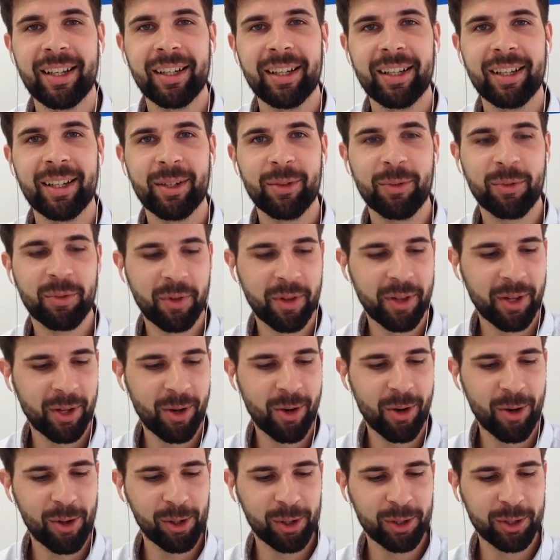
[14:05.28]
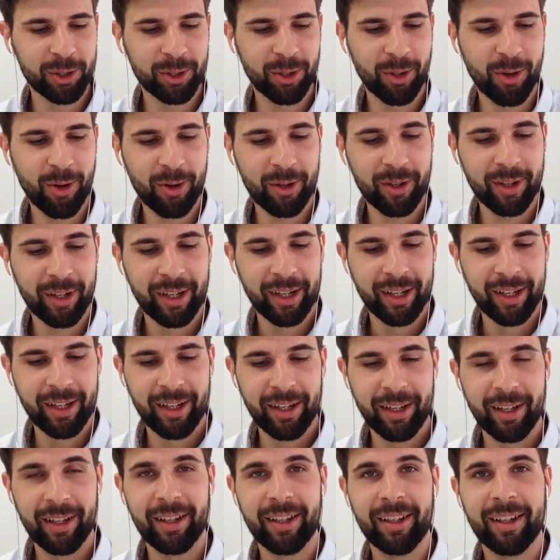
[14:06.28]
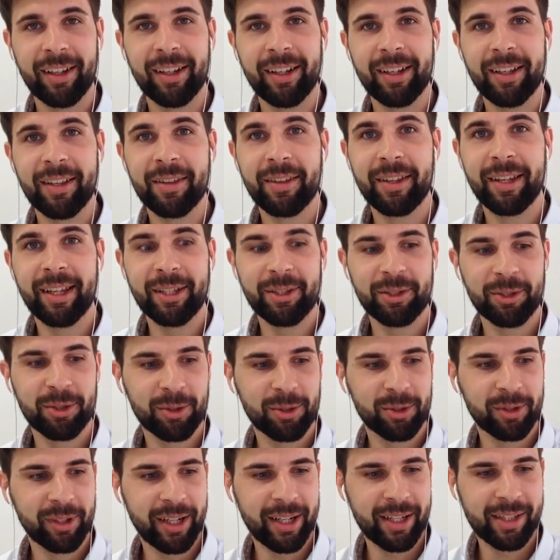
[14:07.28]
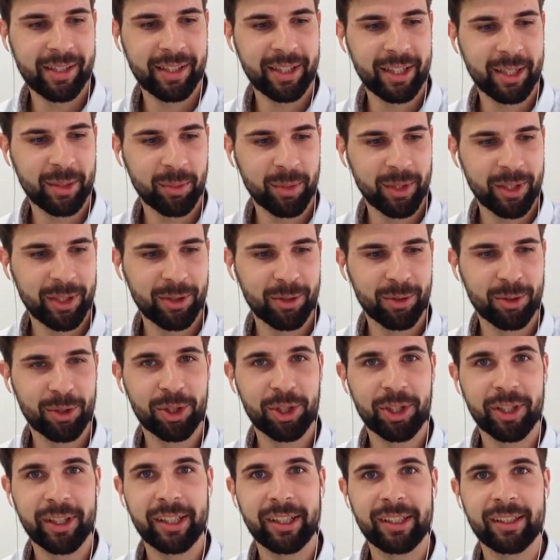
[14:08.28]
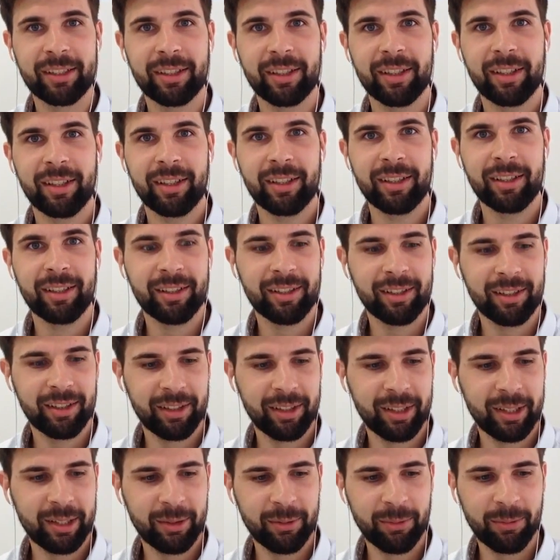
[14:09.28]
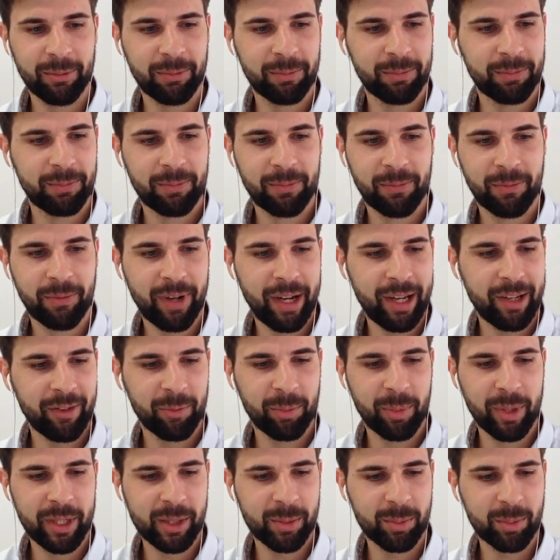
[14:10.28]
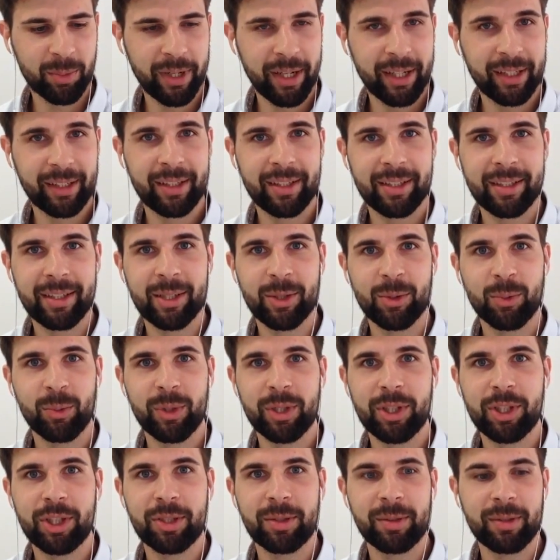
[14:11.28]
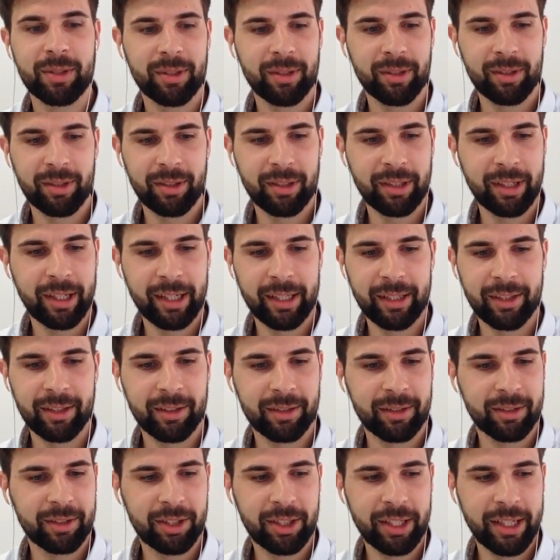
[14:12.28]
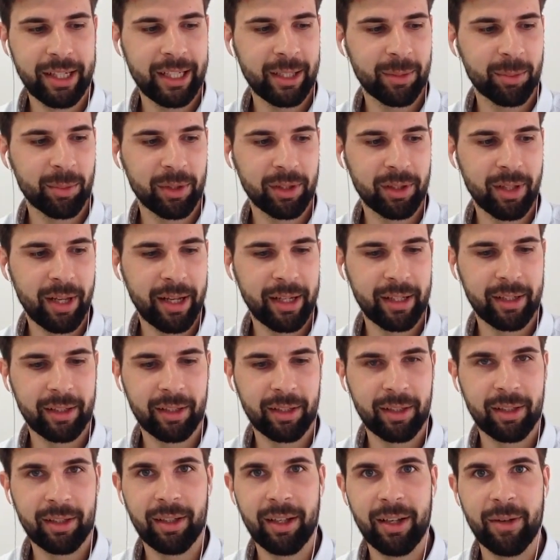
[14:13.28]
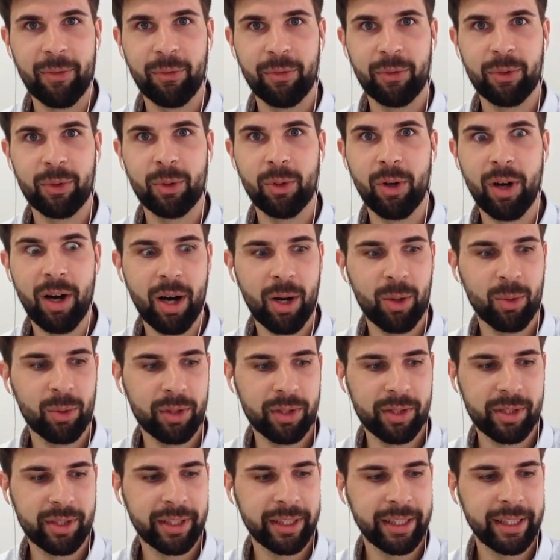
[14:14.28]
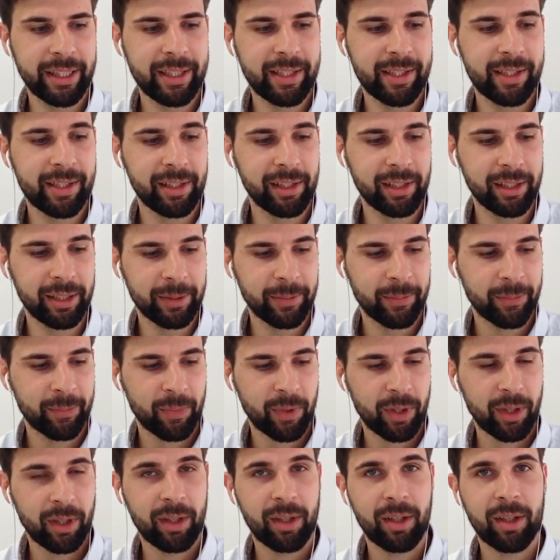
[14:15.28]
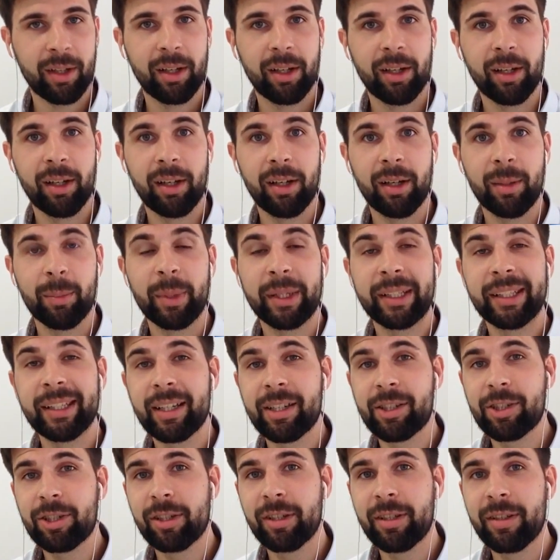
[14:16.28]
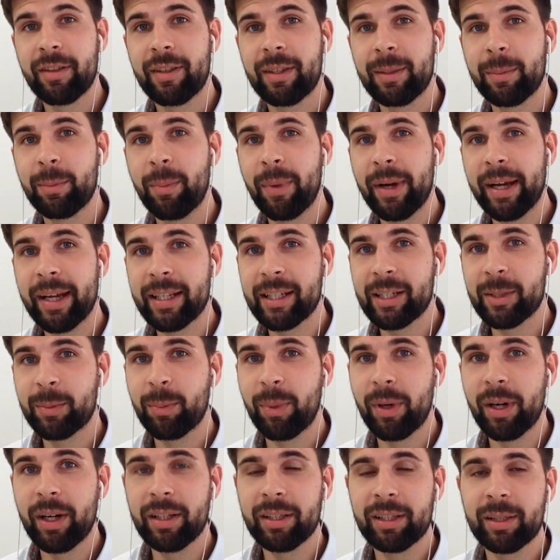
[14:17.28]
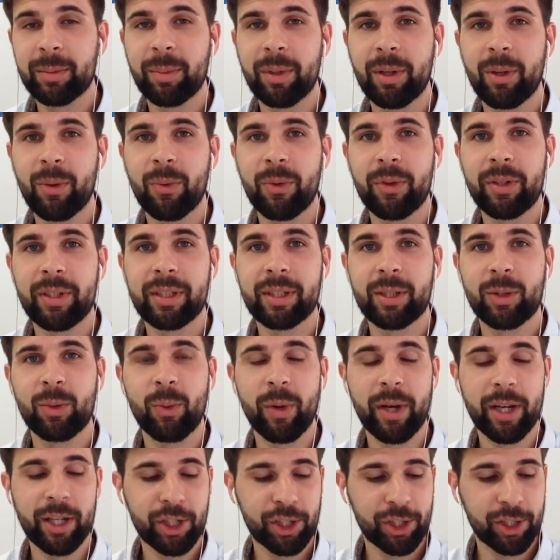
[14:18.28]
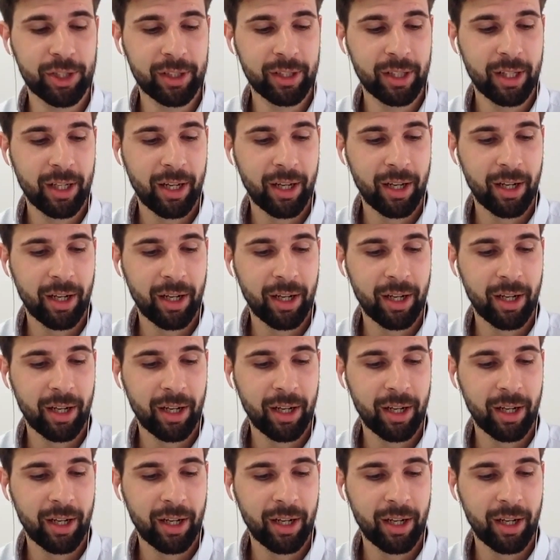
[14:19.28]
for the whole talk, and then you're asking me to share 5 best practices which can take me like a few hours easily. But actually the best part about this question